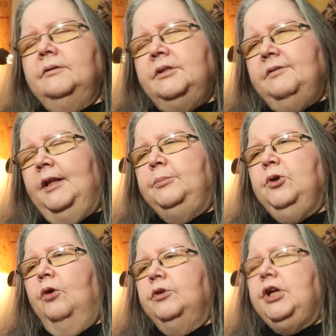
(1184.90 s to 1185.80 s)
developed
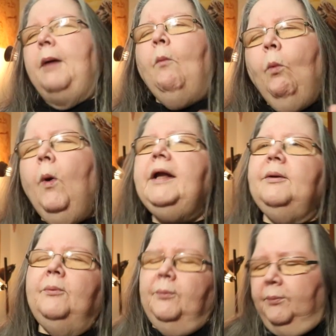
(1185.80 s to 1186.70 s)
over time.
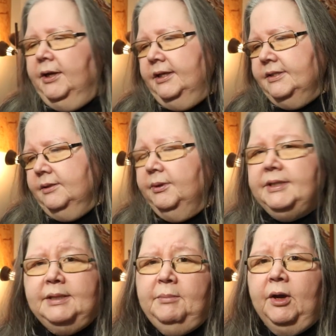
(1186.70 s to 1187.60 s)
What's
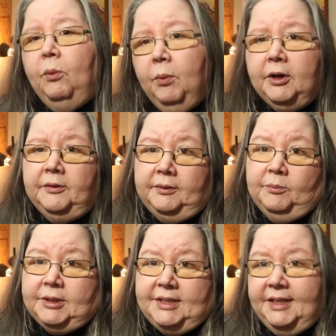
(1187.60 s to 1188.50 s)
the main goal?
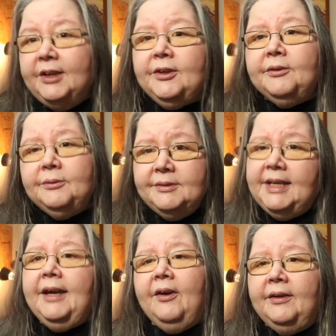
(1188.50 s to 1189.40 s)
What's their
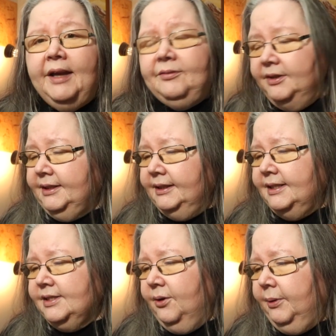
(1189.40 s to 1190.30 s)
take on everything
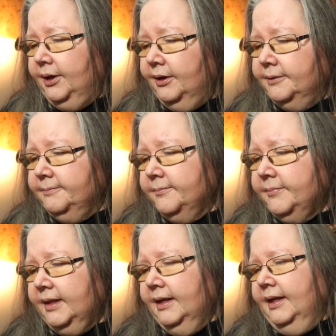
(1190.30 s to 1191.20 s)
that's going on?
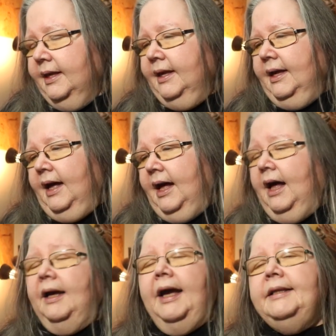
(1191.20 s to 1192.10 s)

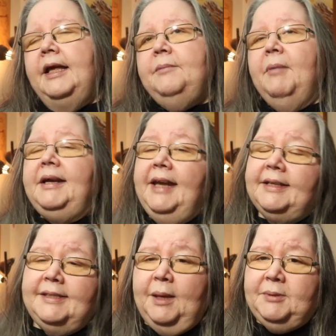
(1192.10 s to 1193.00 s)
And then my
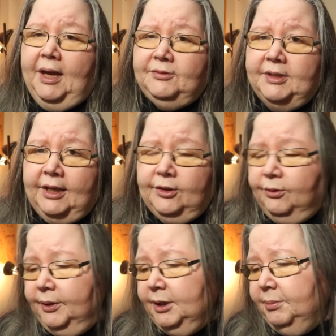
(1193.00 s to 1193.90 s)
next steps after that are
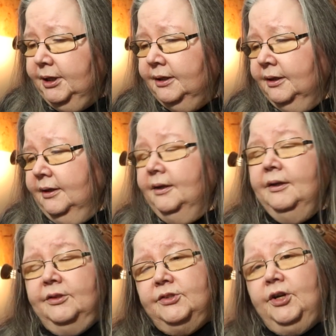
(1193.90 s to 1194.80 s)
going to be
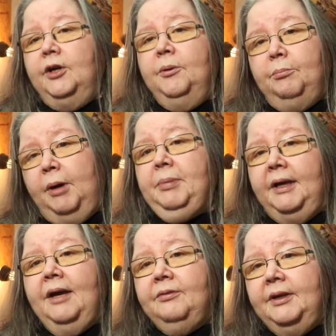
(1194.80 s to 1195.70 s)
to start
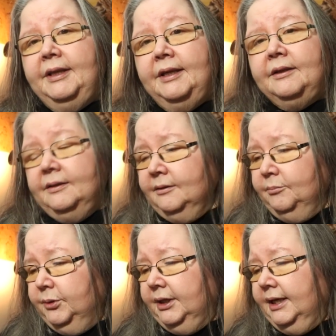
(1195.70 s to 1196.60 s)
prepping everything
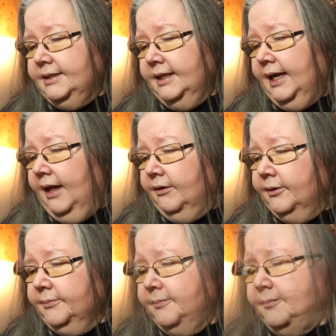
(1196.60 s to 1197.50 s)
putting it together.